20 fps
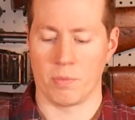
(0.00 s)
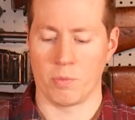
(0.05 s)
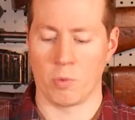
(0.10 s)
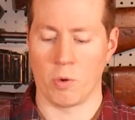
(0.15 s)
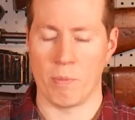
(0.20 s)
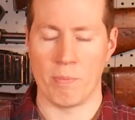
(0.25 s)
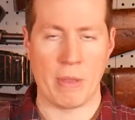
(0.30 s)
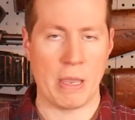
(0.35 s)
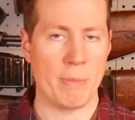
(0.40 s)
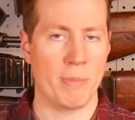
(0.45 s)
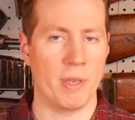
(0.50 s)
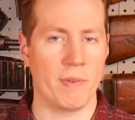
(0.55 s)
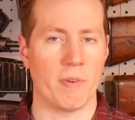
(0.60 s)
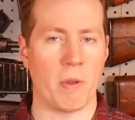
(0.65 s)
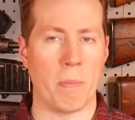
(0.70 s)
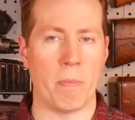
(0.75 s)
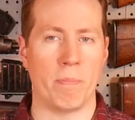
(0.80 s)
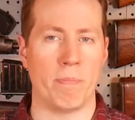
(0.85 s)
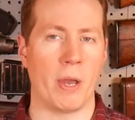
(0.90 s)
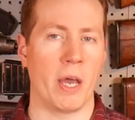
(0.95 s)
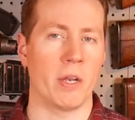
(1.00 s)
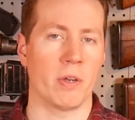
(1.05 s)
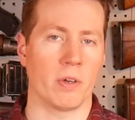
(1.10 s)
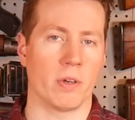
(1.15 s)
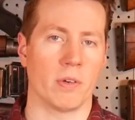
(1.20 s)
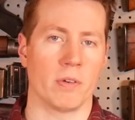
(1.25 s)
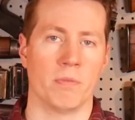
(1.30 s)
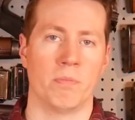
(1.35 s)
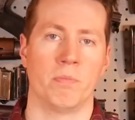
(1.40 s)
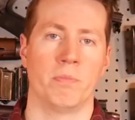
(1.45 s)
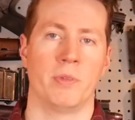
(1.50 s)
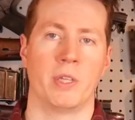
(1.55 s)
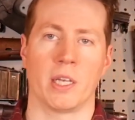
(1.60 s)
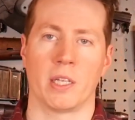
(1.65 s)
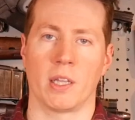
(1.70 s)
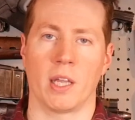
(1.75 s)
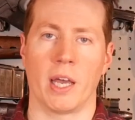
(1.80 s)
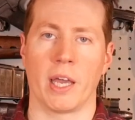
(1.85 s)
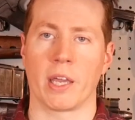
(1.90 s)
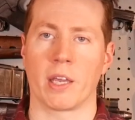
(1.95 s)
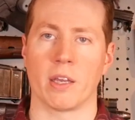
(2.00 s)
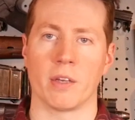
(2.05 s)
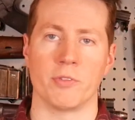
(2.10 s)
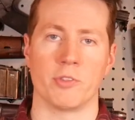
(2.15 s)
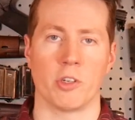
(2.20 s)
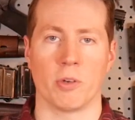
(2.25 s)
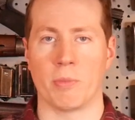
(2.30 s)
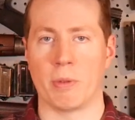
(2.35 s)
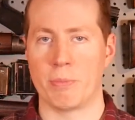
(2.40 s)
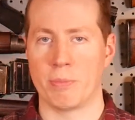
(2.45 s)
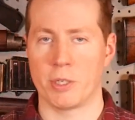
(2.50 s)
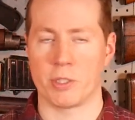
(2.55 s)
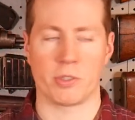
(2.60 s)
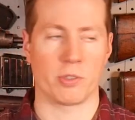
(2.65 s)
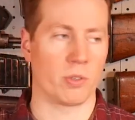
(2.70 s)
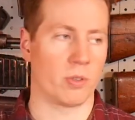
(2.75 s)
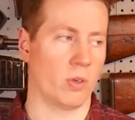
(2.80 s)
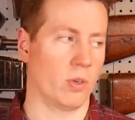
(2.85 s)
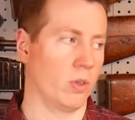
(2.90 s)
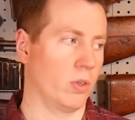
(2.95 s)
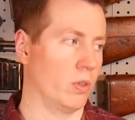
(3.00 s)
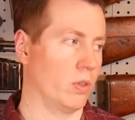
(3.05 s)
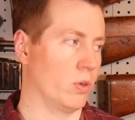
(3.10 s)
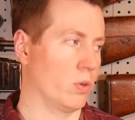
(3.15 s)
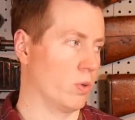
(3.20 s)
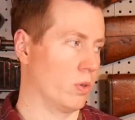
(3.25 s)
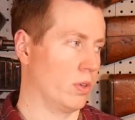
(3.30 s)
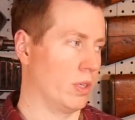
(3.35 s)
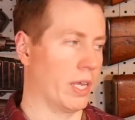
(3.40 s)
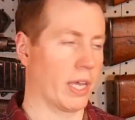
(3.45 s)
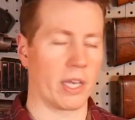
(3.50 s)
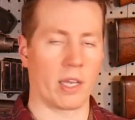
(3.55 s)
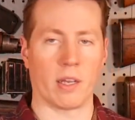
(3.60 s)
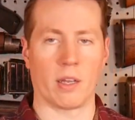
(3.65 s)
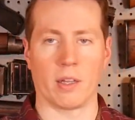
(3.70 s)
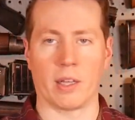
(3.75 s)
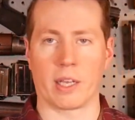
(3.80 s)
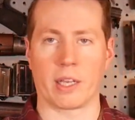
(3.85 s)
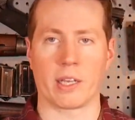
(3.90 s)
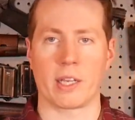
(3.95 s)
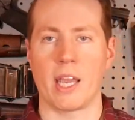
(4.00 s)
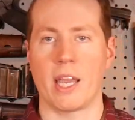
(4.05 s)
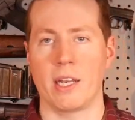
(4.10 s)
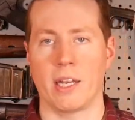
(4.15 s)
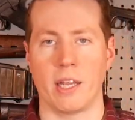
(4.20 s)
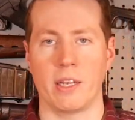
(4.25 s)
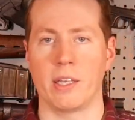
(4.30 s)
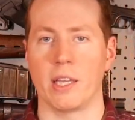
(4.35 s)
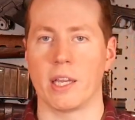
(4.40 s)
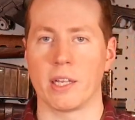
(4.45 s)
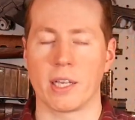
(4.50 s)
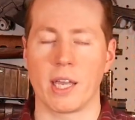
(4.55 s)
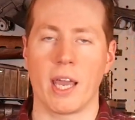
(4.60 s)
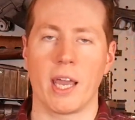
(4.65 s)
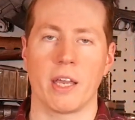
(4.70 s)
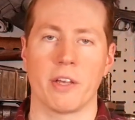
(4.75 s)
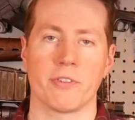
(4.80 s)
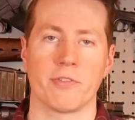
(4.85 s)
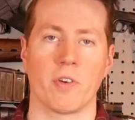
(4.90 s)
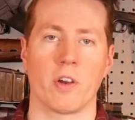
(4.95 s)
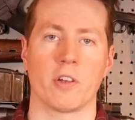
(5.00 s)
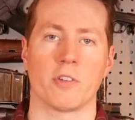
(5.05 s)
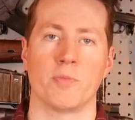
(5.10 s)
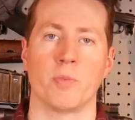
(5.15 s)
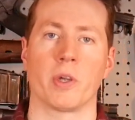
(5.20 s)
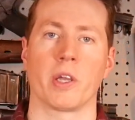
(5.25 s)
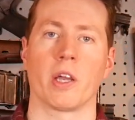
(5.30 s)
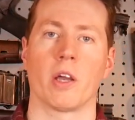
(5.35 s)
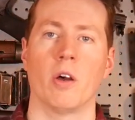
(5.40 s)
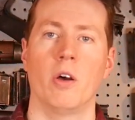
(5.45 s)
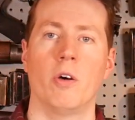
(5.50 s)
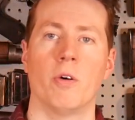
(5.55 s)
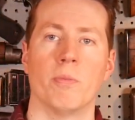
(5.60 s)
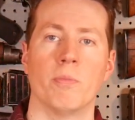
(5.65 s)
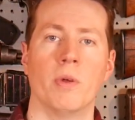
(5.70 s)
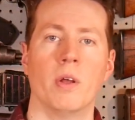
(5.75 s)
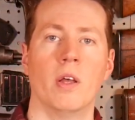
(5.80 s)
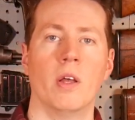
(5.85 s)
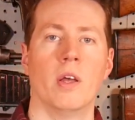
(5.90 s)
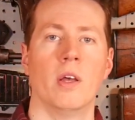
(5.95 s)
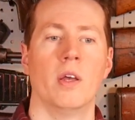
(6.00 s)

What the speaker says: were maybe even better than like a German pistol or like a K98K as far as bringing home.